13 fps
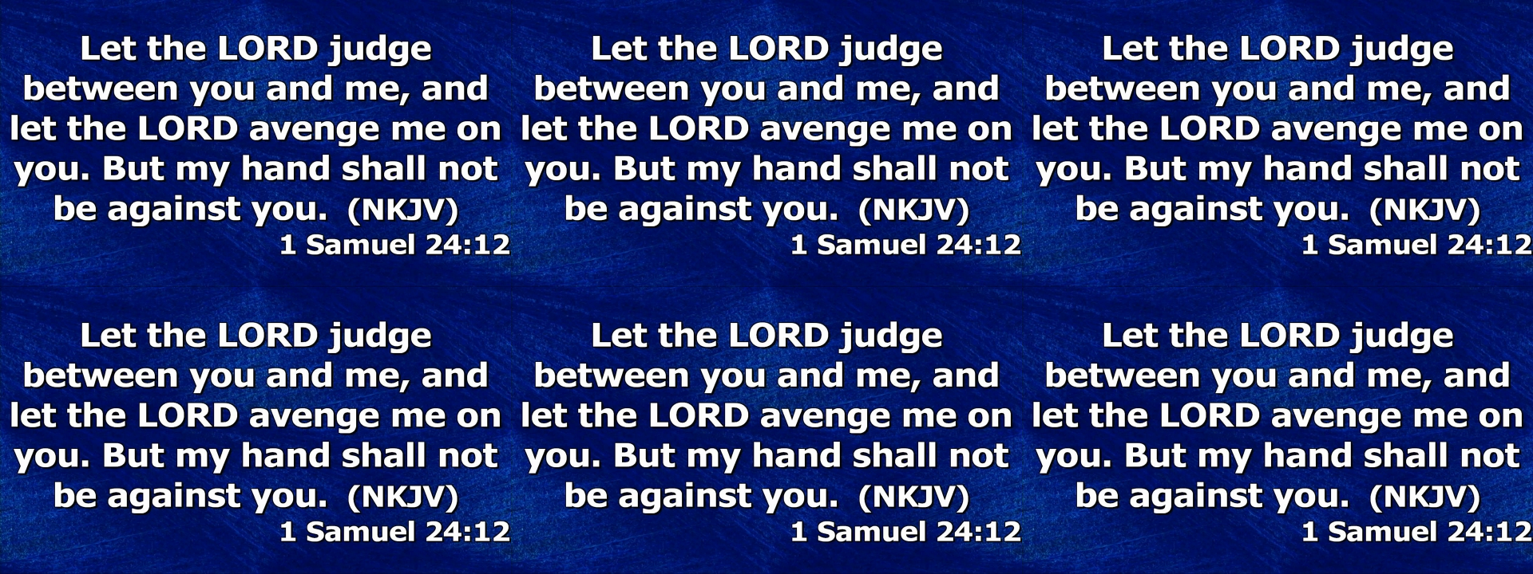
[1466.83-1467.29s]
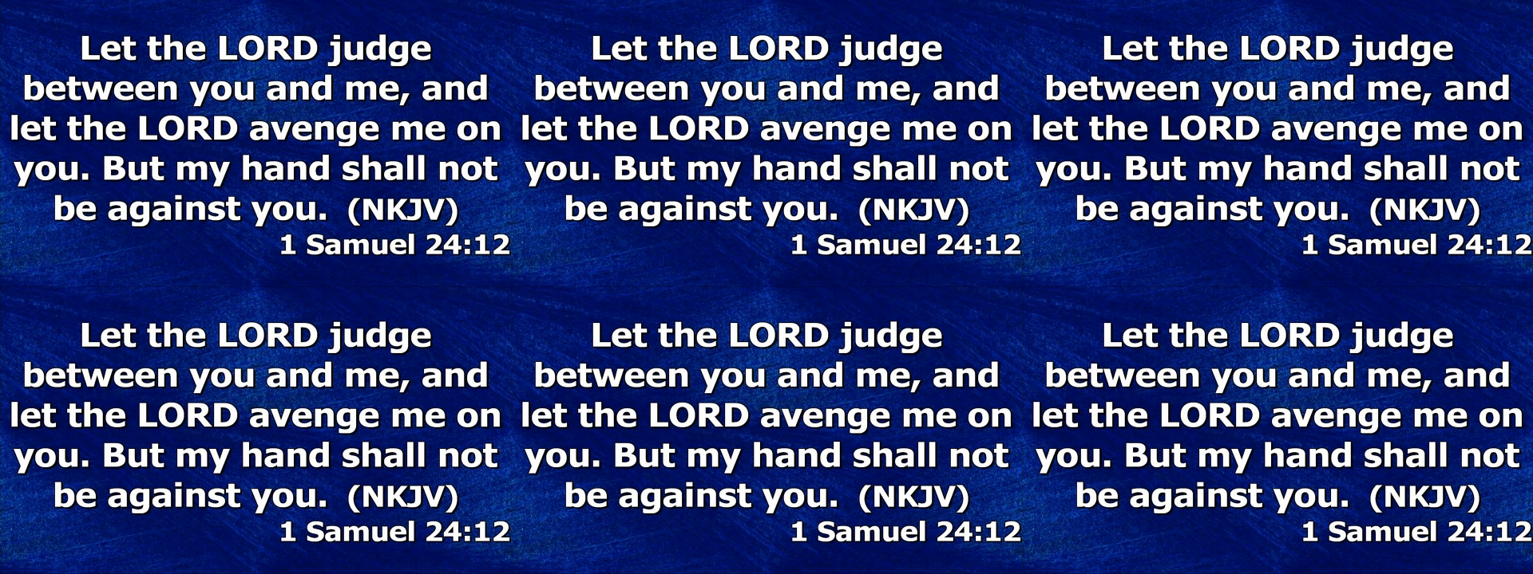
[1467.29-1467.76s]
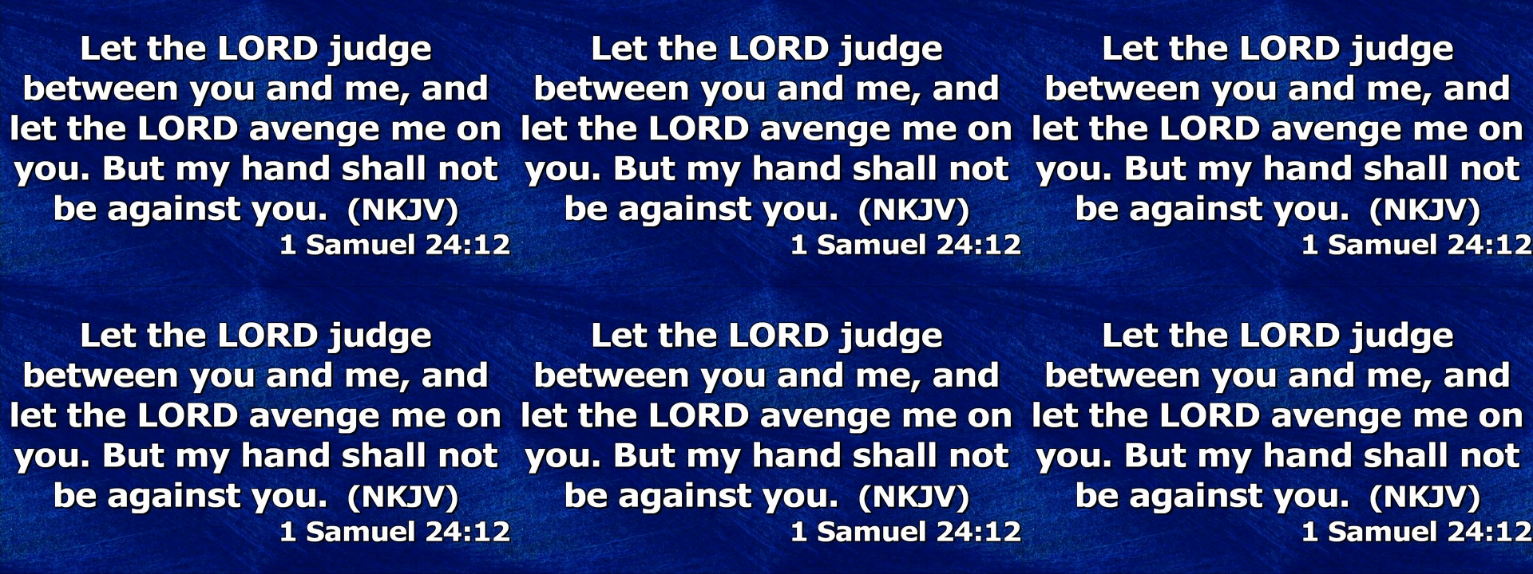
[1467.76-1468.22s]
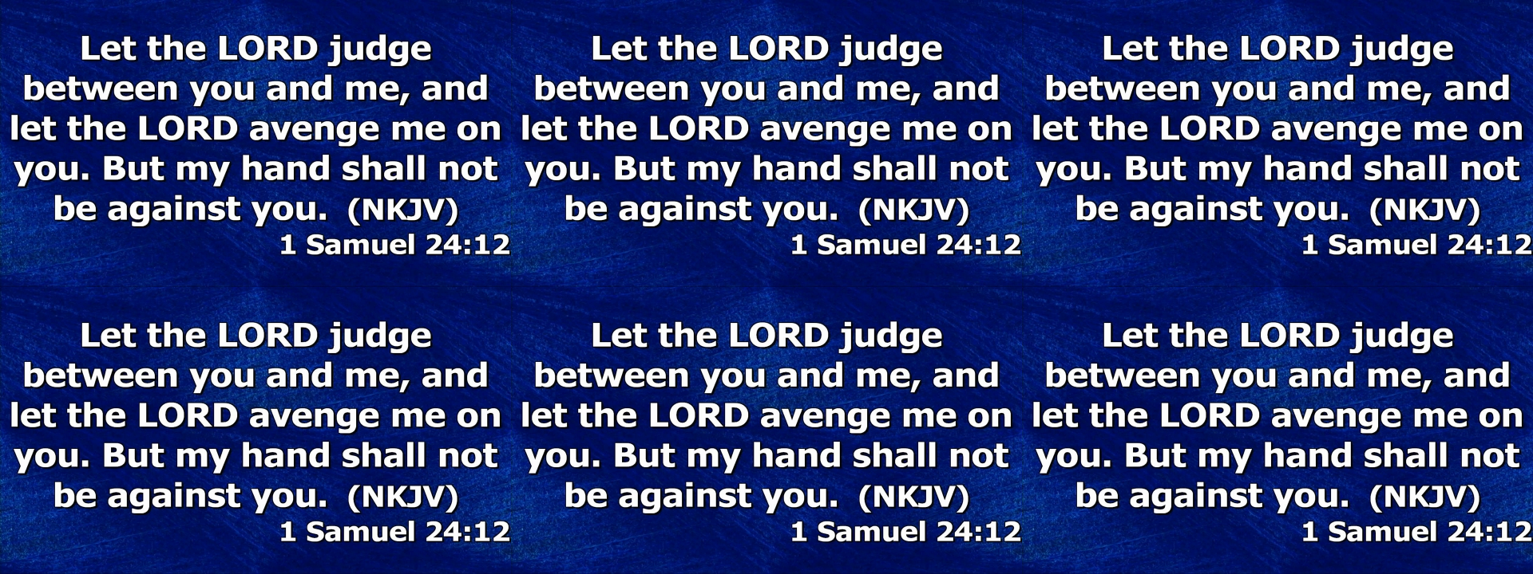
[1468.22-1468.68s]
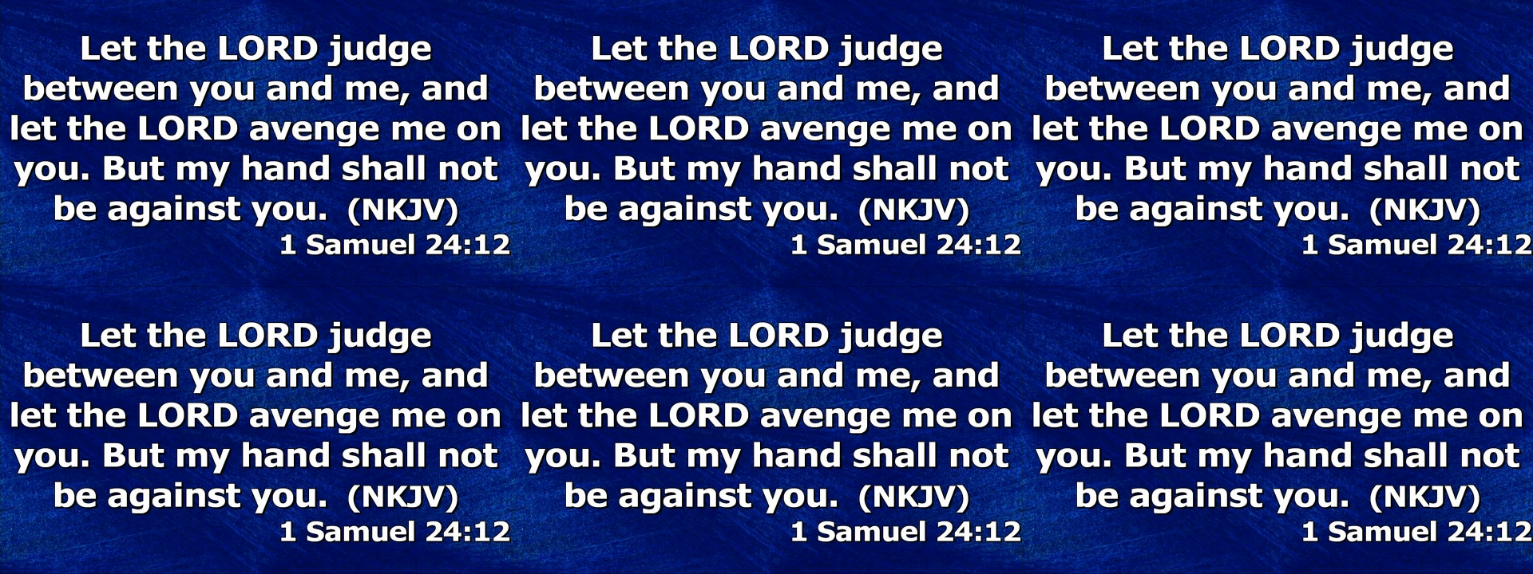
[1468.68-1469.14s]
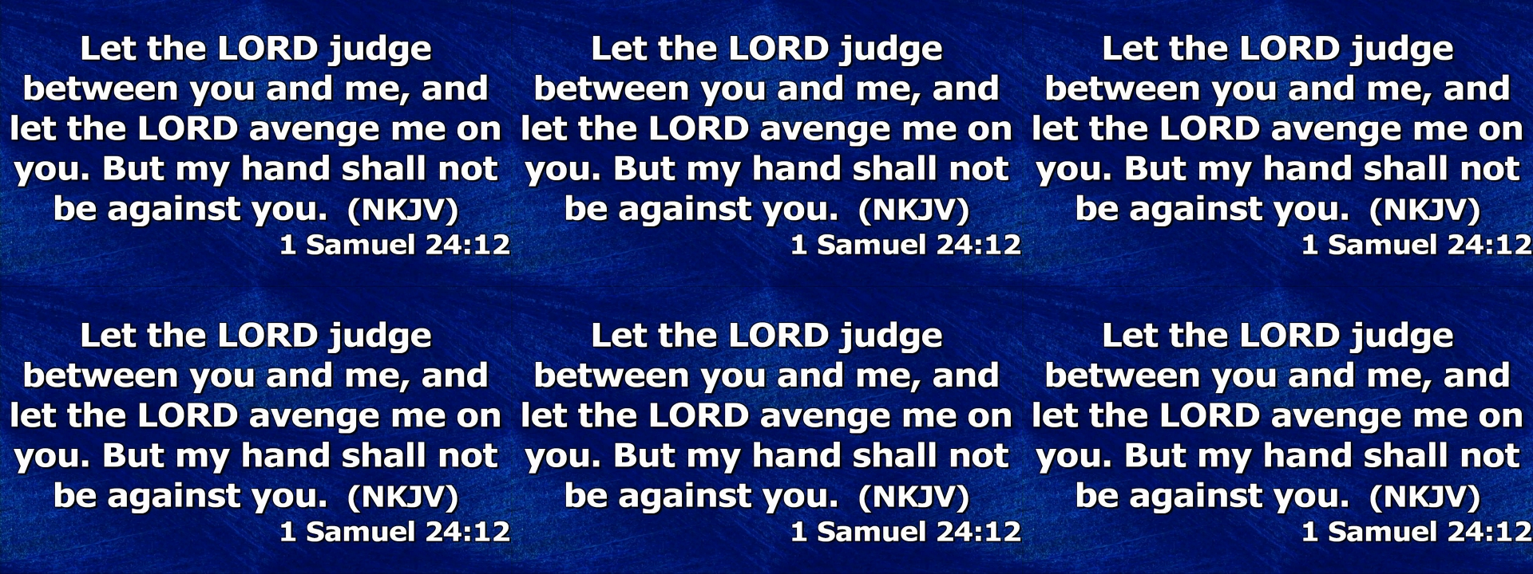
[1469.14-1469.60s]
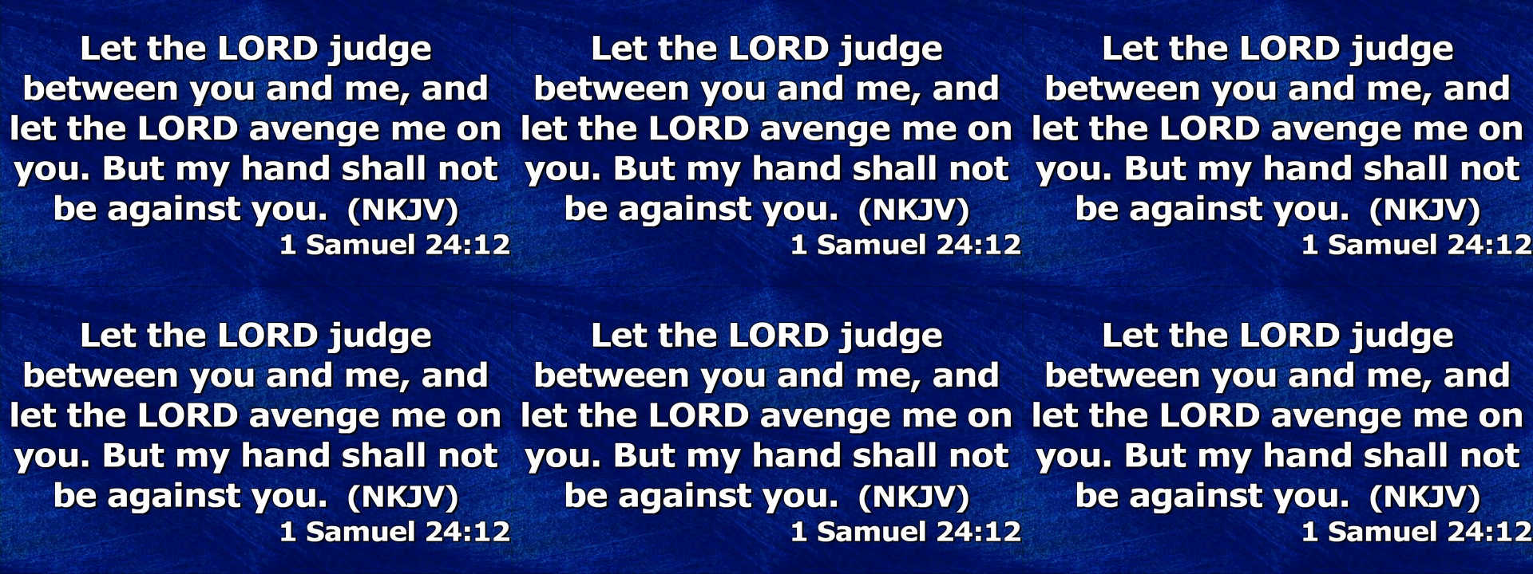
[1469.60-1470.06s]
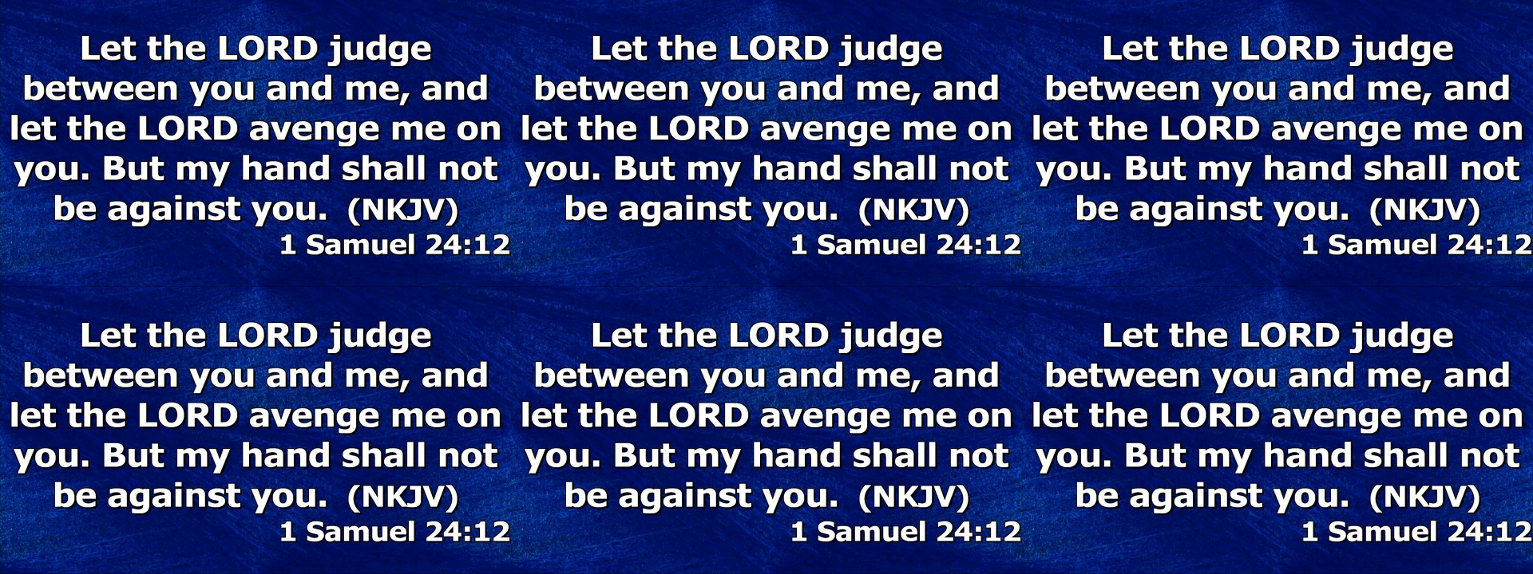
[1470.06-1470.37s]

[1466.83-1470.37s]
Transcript: (no speaker visible)